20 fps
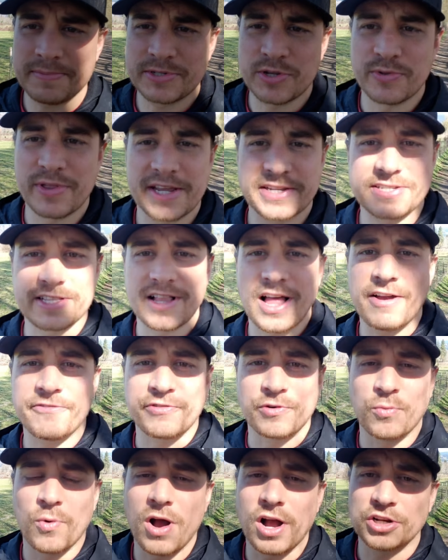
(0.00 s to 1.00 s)
So thanks a lot
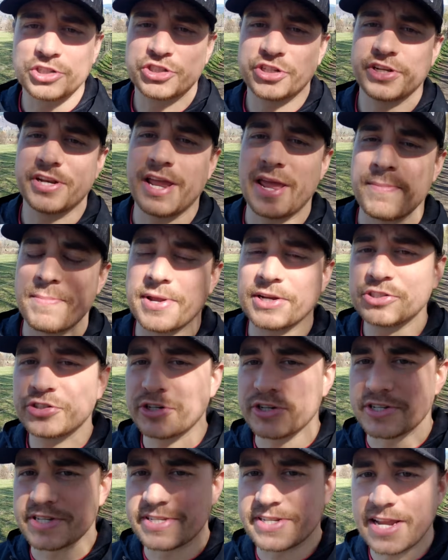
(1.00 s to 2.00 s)
for watching, and make sure
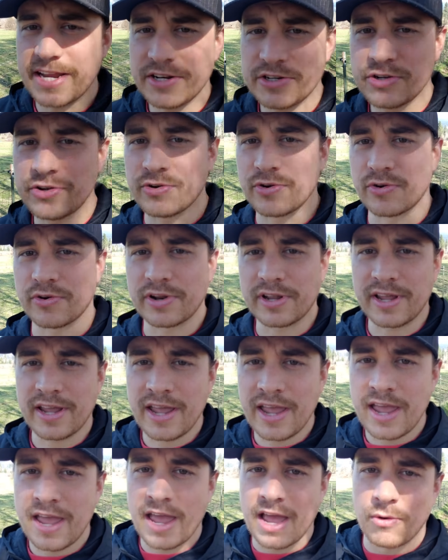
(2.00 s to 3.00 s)
you stay tuned
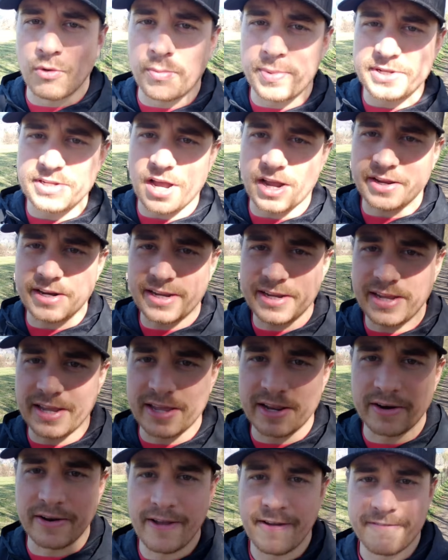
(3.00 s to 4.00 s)
and we'll be talking
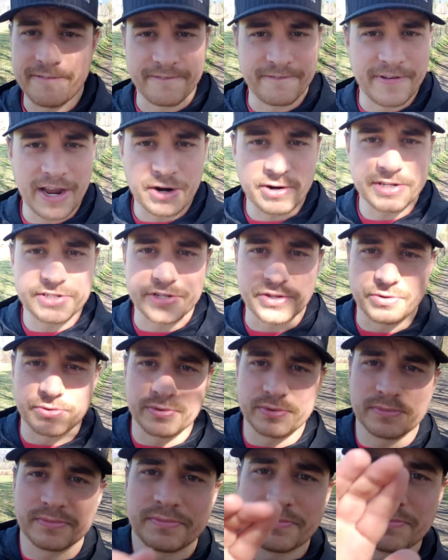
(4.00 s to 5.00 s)
again very soon.